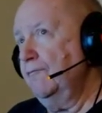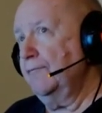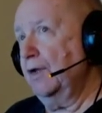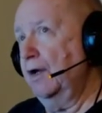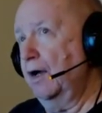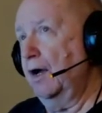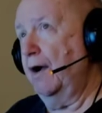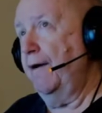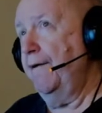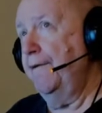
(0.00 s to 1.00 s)

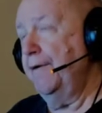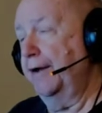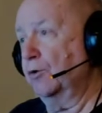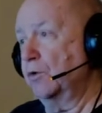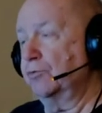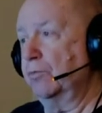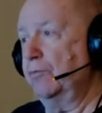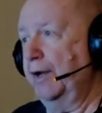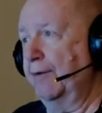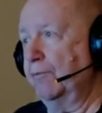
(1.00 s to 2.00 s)
uh, and of course,
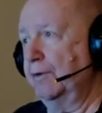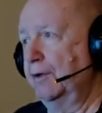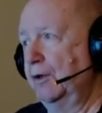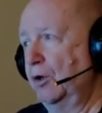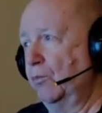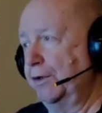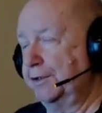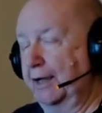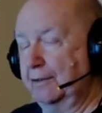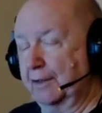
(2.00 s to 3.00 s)
when I would
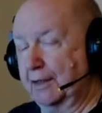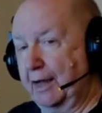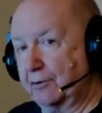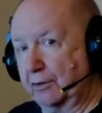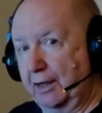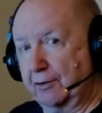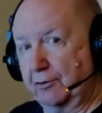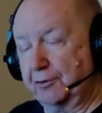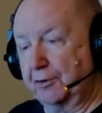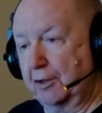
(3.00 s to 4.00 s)
take the Geiger counter
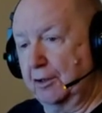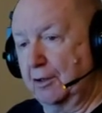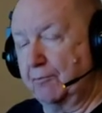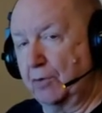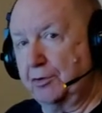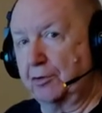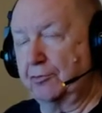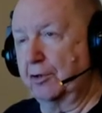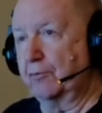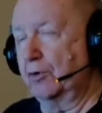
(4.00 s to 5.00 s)
to the
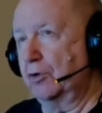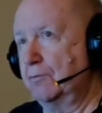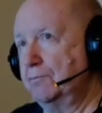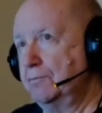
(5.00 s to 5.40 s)
emergency room,